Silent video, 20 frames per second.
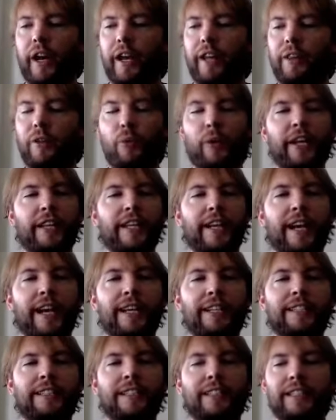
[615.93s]
way
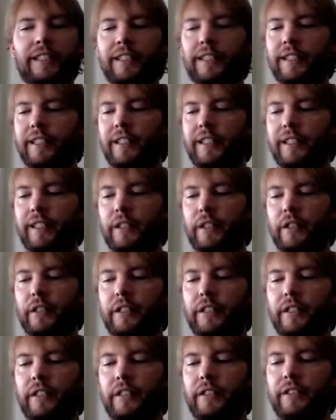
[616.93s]
that,
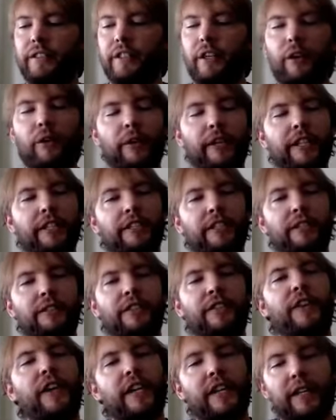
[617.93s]
so in terms
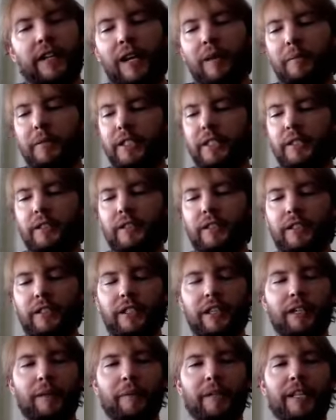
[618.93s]
of economics, to
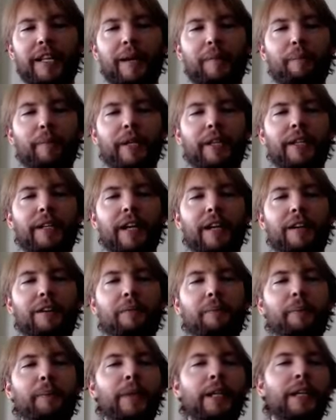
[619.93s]
talk about that bit now,
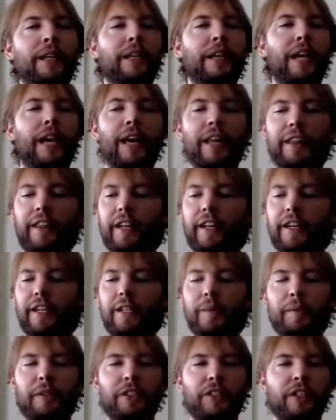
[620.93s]

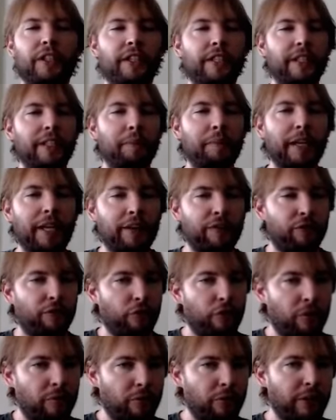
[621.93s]
Ethereum is currently paying
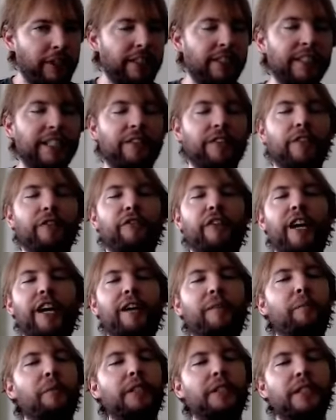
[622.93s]

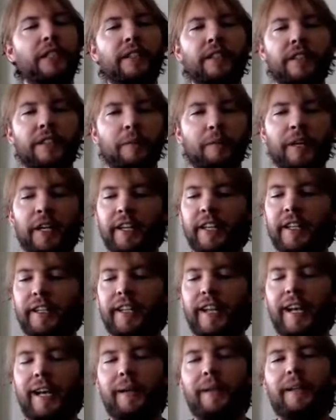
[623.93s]
4.75% of their market
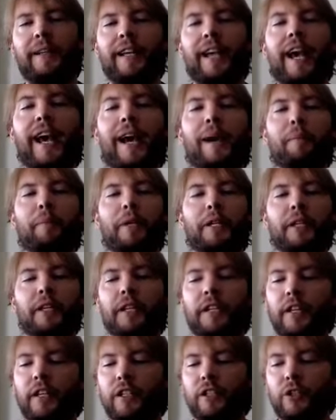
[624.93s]
cap
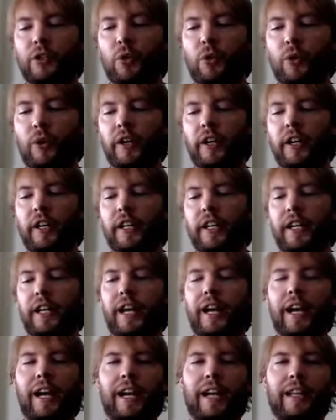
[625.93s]
toward
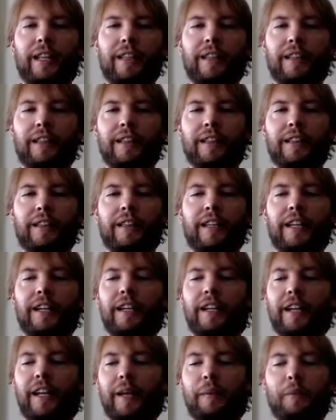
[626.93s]

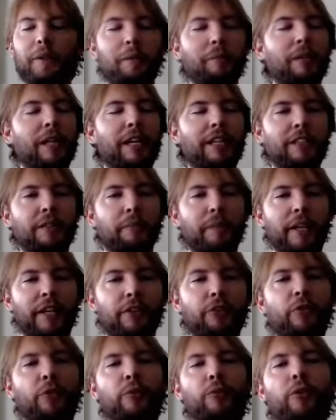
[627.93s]
their empty block
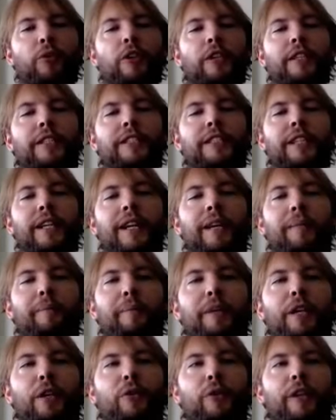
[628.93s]
space rewards, and
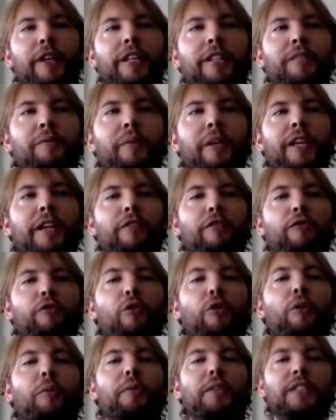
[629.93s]
Bitcoin is paying
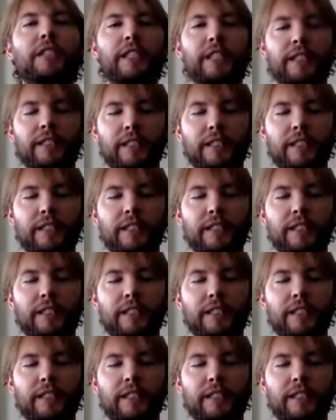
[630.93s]
4%.